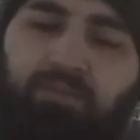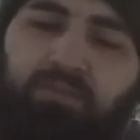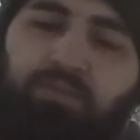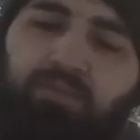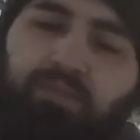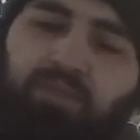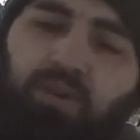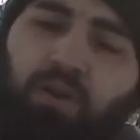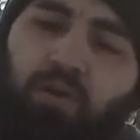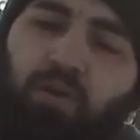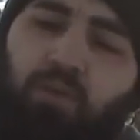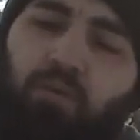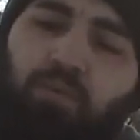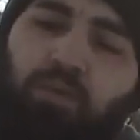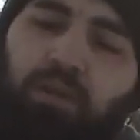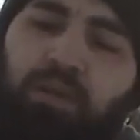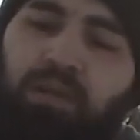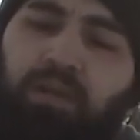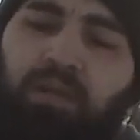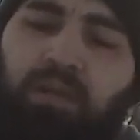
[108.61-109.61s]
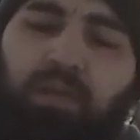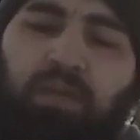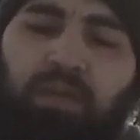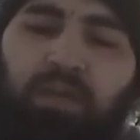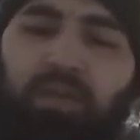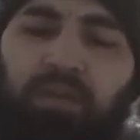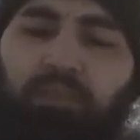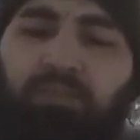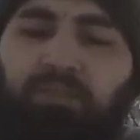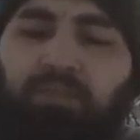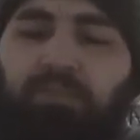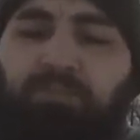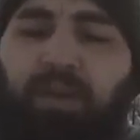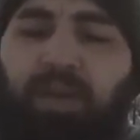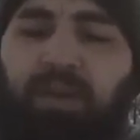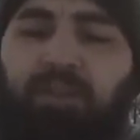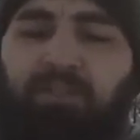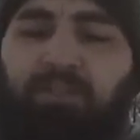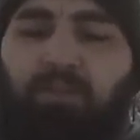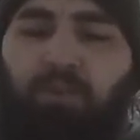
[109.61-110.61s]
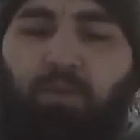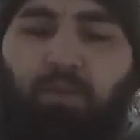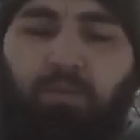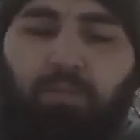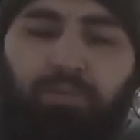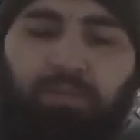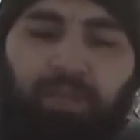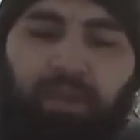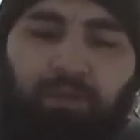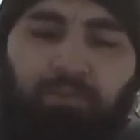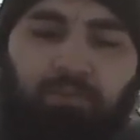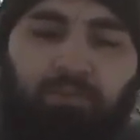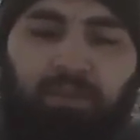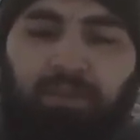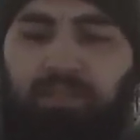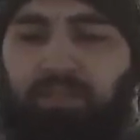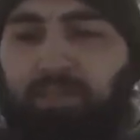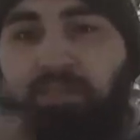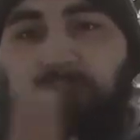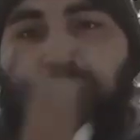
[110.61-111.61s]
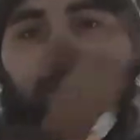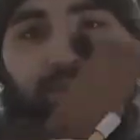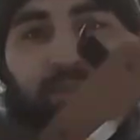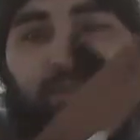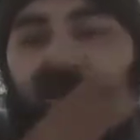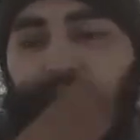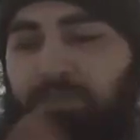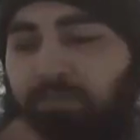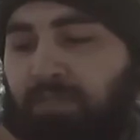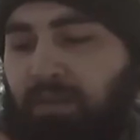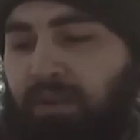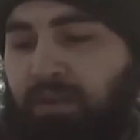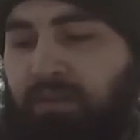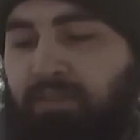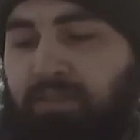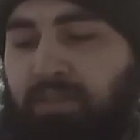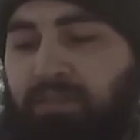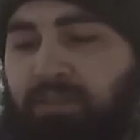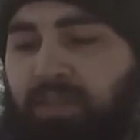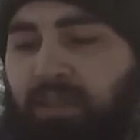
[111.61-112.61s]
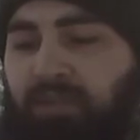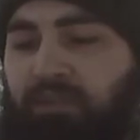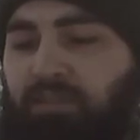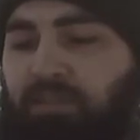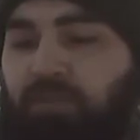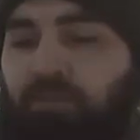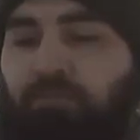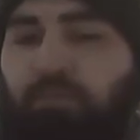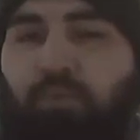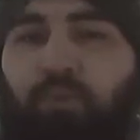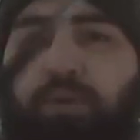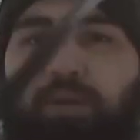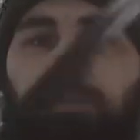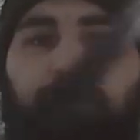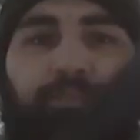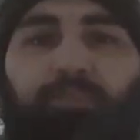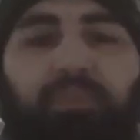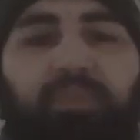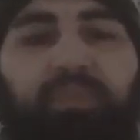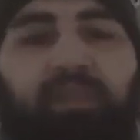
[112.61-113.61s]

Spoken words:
So, little specs of the whole thing. We'll get to the sheath in just a minute because that's actually a good point.